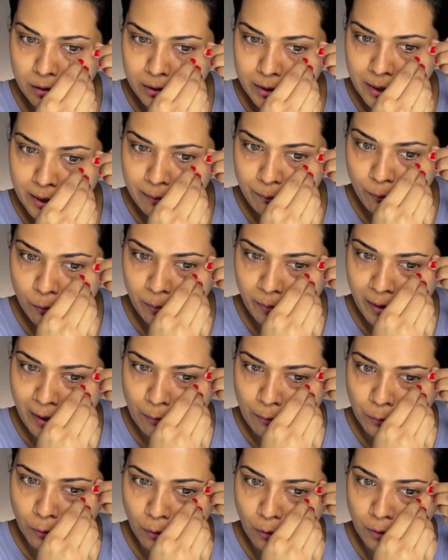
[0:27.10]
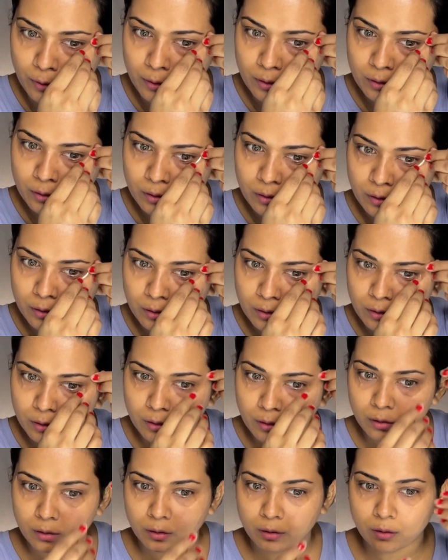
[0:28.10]
tape on my outer corner.
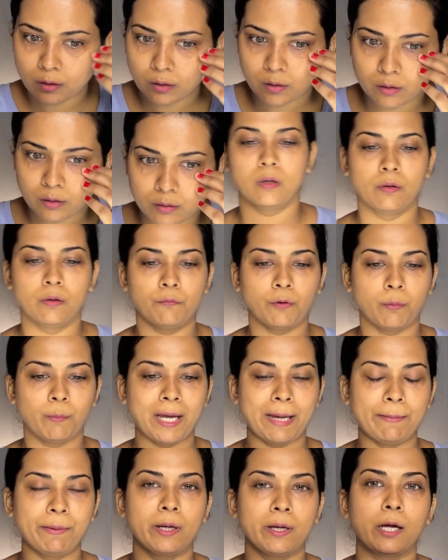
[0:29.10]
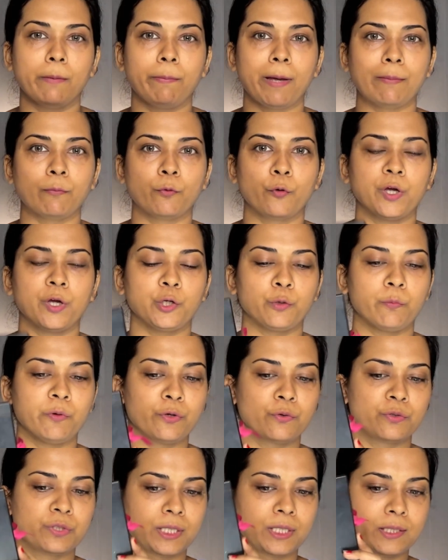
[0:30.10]
For my makeup, I'm going to be
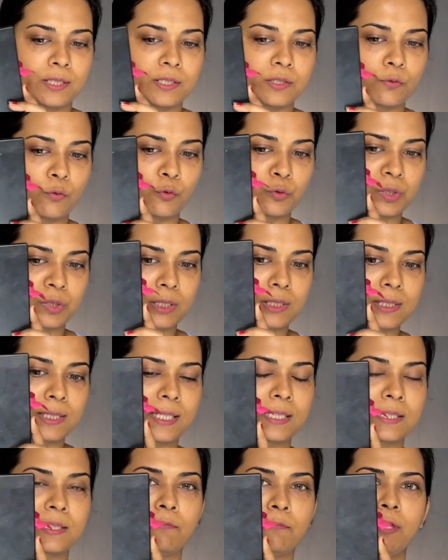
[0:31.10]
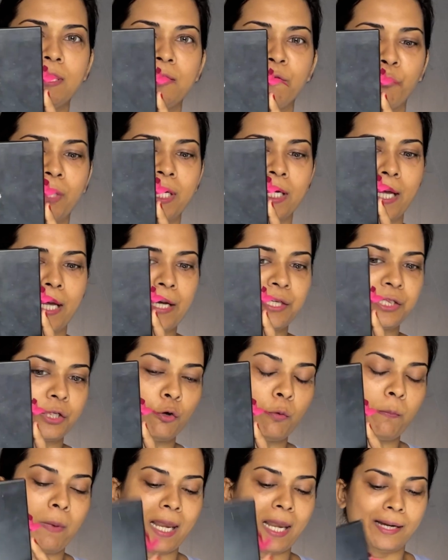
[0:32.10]
using this Coastal Saints 120
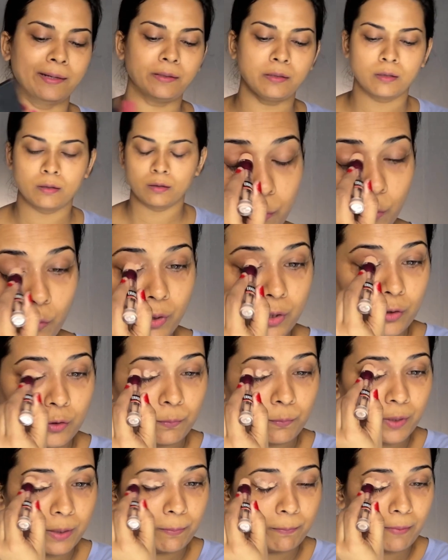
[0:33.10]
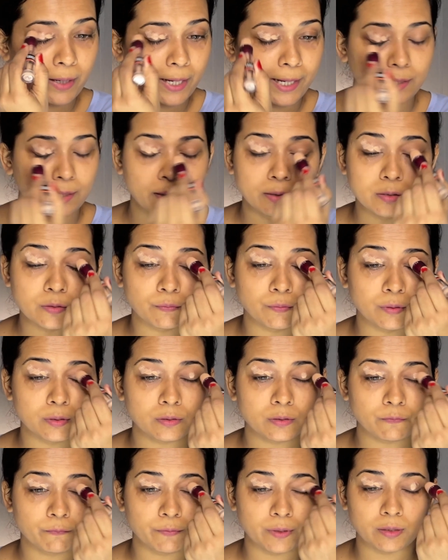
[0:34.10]
eyeshadow palette. I'm going to prep my eyelids
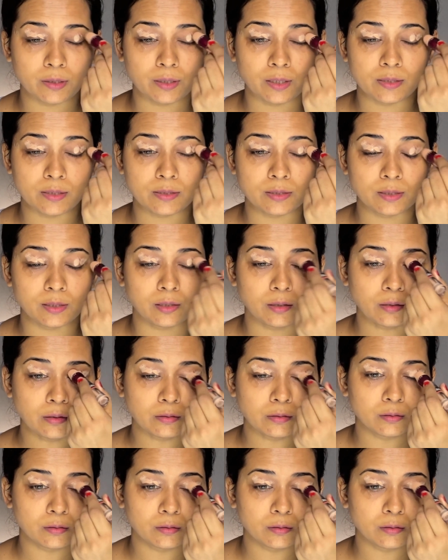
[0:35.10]
first with a concealer.